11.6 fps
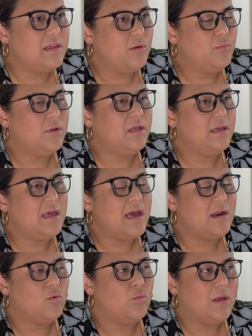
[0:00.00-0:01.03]
they really
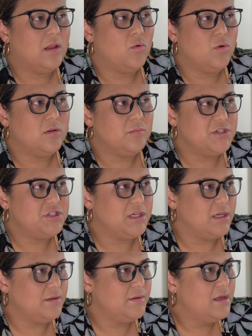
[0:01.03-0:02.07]
had a well-oiled
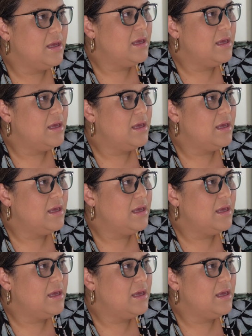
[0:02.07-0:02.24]
machine.